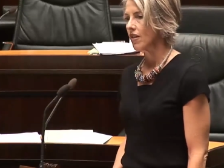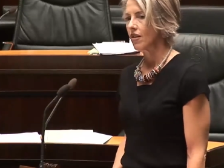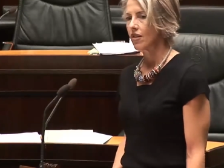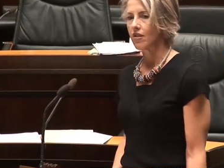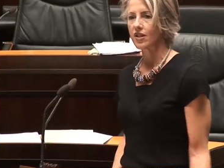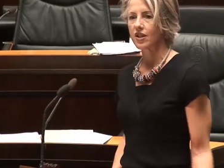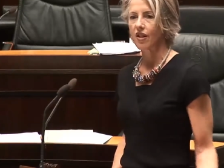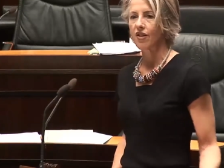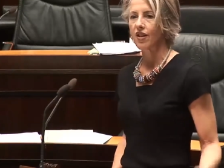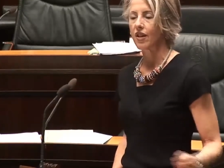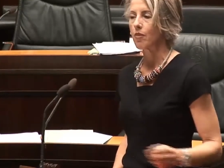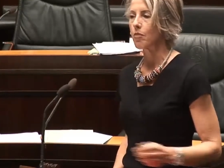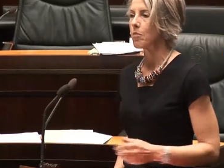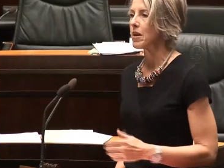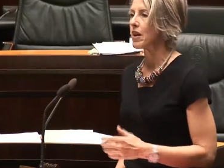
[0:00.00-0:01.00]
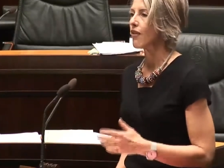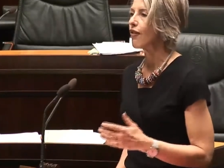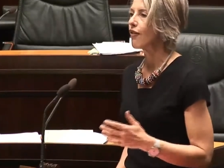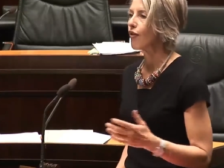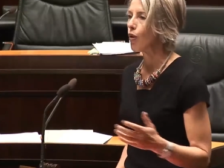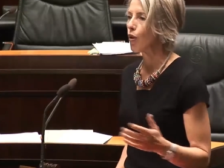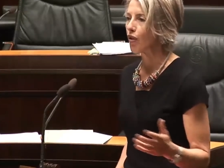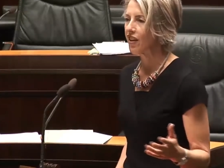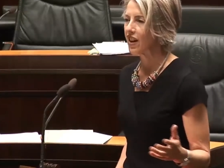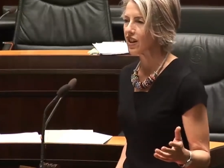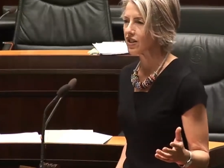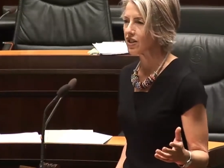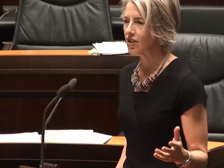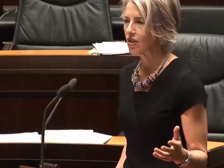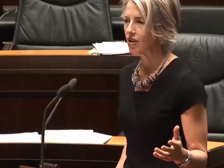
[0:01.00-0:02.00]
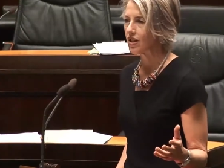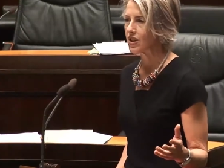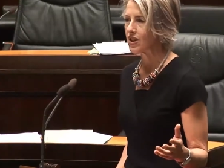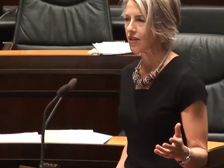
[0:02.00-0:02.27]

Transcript: There has, I think, been $4,000